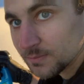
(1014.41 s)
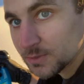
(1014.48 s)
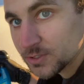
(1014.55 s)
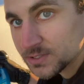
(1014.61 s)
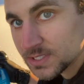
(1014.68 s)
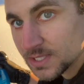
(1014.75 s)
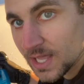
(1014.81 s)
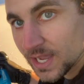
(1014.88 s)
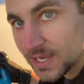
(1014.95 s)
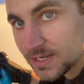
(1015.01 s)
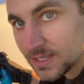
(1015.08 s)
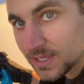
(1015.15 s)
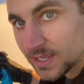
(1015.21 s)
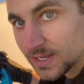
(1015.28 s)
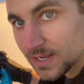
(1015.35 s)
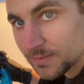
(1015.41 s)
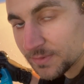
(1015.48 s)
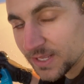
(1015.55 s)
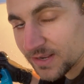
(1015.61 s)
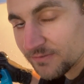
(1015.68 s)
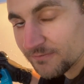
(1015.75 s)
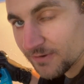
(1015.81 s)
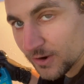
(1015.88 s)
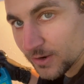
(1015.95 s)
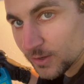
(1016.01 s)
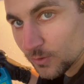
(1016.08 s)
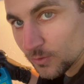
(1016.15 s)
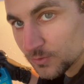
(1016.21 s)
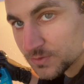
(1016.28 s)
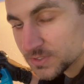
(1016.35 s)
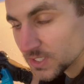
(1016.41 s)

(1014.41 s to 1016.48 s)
I'm losing light, and I'm getting very cold.